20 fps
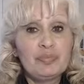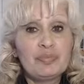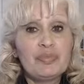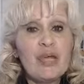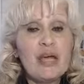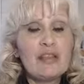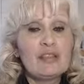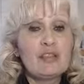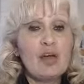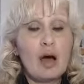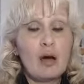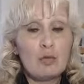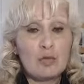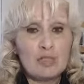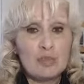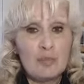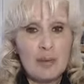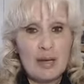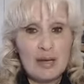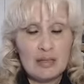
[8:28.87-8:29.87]
they thought
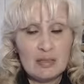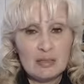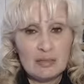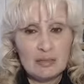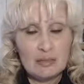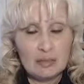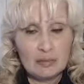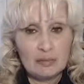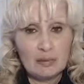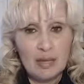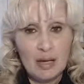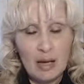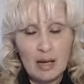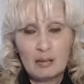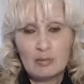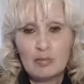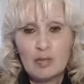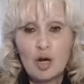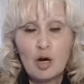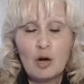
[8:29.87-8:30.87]
was best
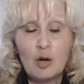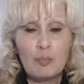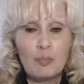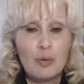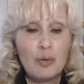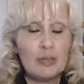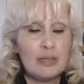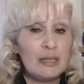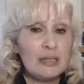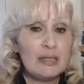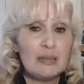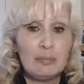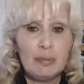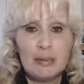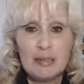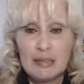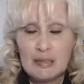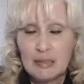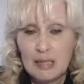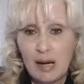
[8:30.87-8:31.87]
and no putting
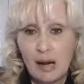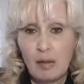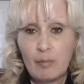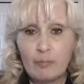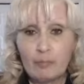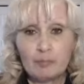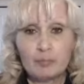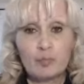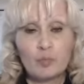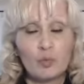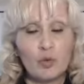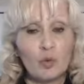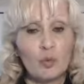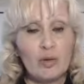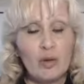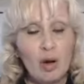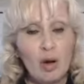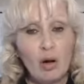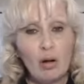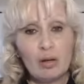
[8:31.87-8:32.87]
anybody down.
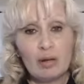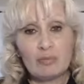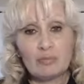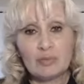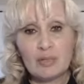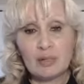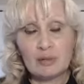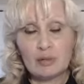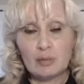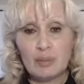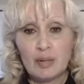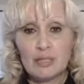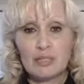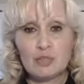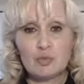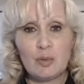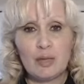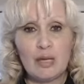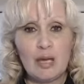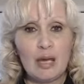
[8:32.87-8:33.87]
We all have done the
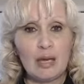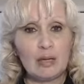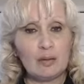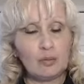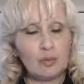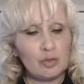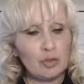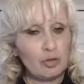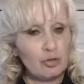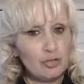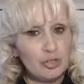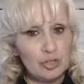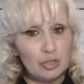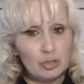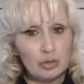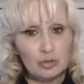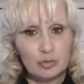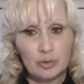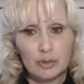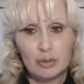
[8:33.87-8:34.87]
best we can with our
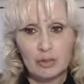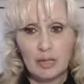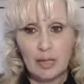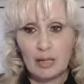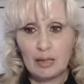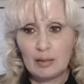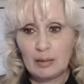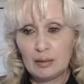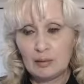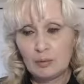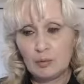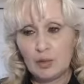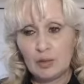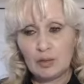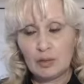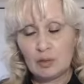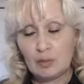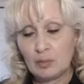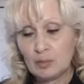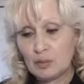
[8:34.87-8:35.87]
children and
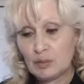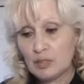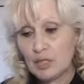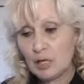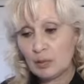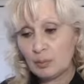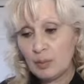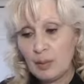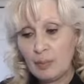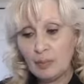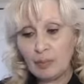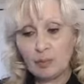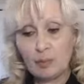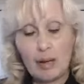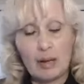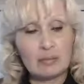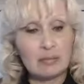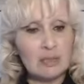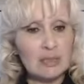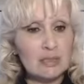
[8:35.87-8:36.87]
with the young people
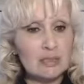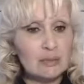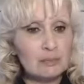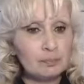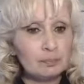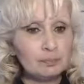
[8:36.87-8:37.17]
around us.